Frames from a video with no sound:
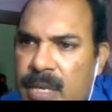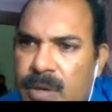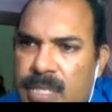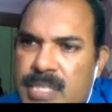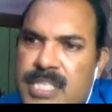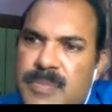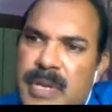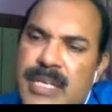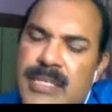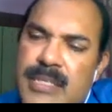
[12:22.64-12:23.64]
Tenodesis
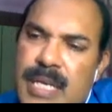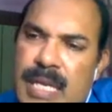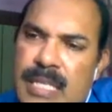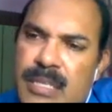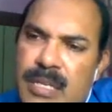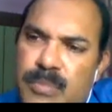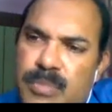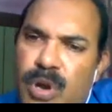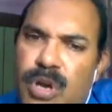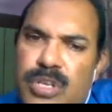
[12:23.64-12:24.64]
splint, another
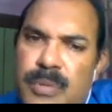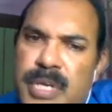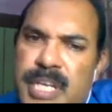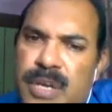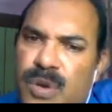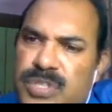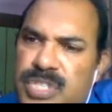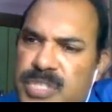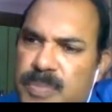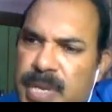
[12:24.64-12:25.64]
broad term,
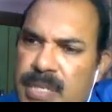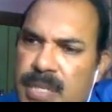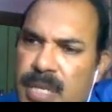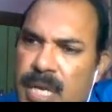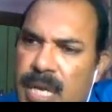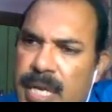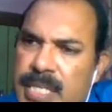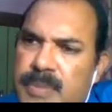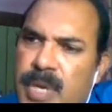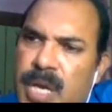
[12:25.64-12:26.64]
Tenodesis splint.
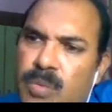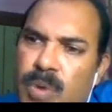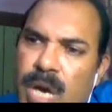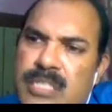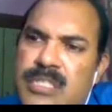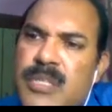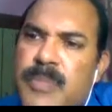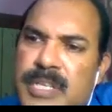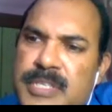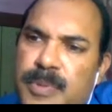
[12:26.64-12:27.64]
Uh, uh, works in
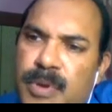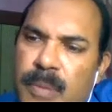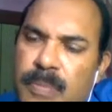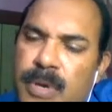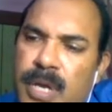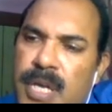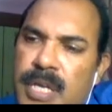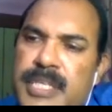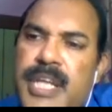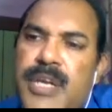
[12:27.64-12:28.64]
the principle of
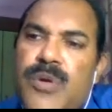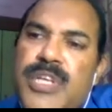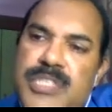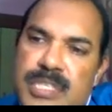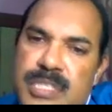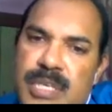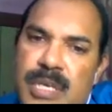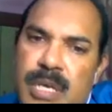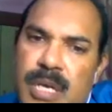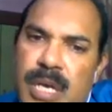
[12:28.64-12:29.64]
tenodesis.
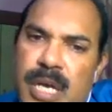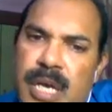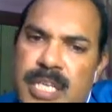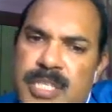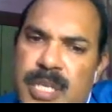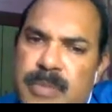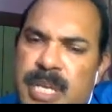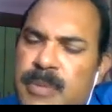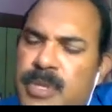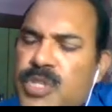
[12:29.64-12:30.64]
Uh, is
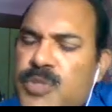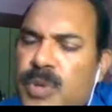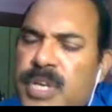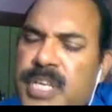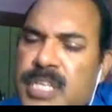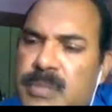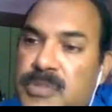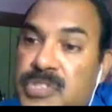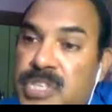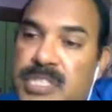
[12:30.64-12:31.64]
very much useful in case
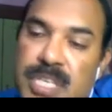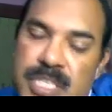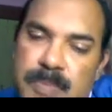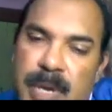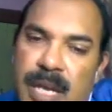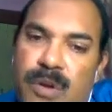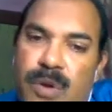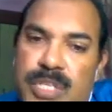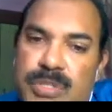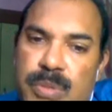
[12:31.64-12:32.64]
of C6 spinal
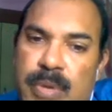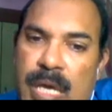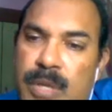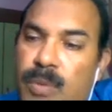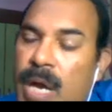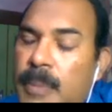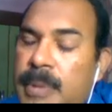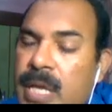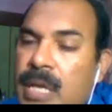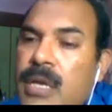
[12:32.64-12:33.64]
cord injury where you
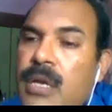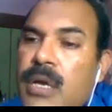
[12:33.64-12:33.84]
have a